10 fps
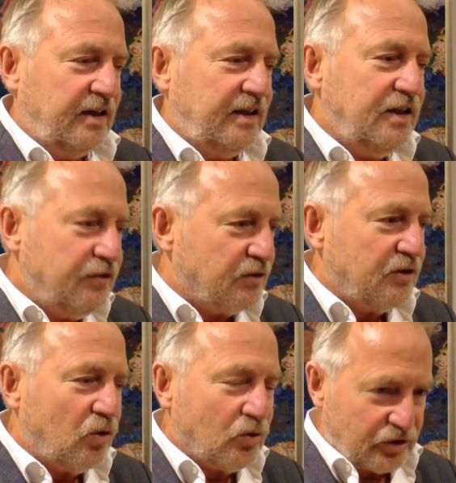even
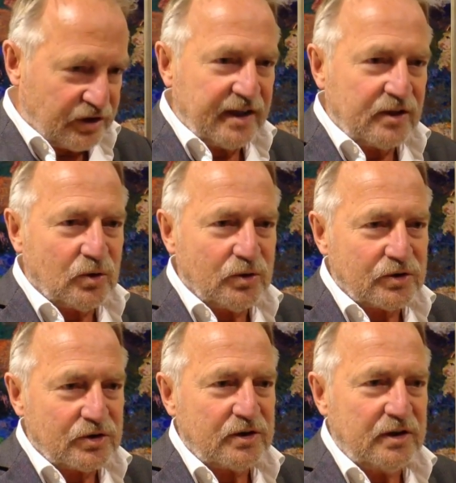all the
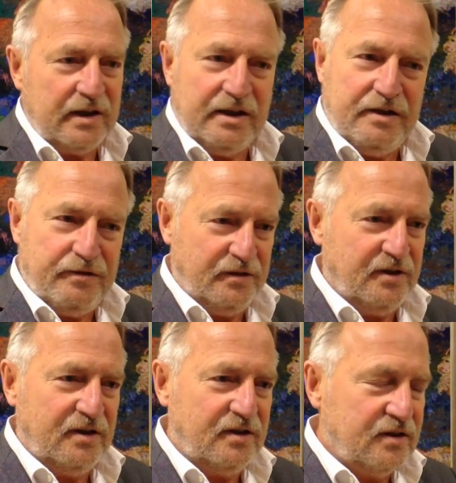stakeholders and even
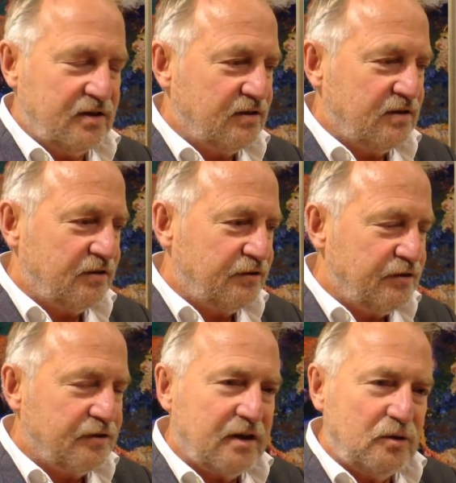the
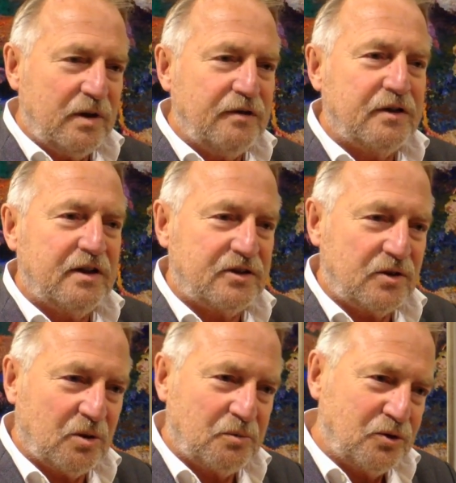FIFA and UEFA has to
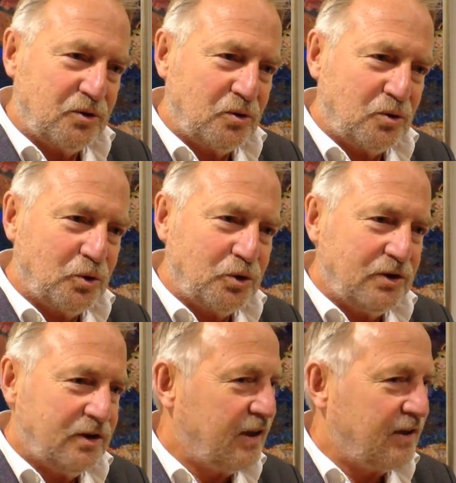come to the conclusion
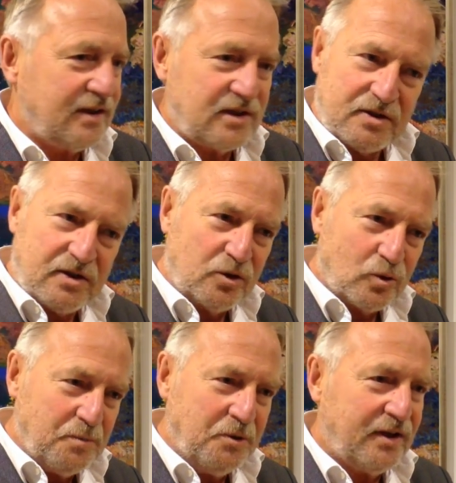that this
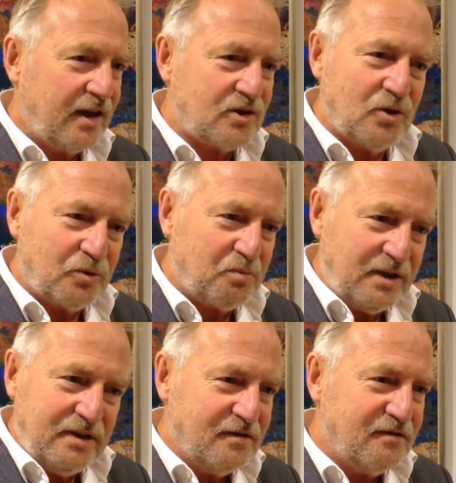agreement has not
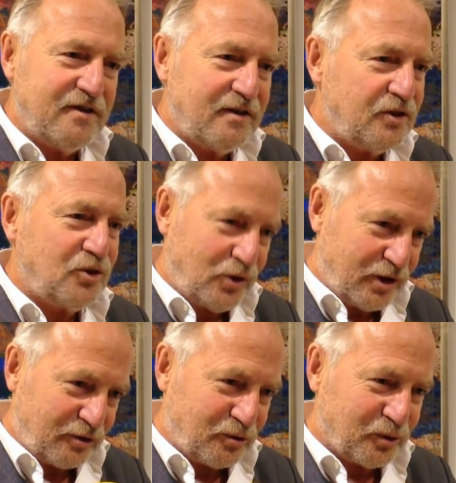been very
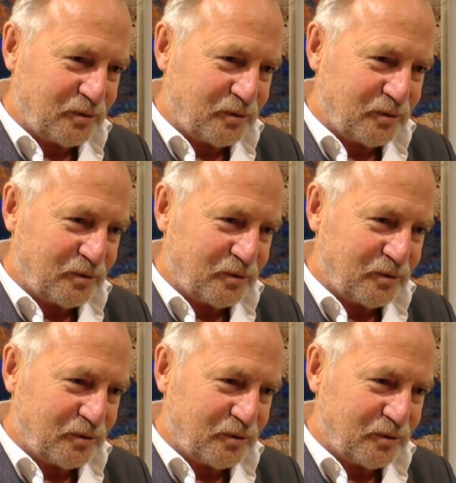successful.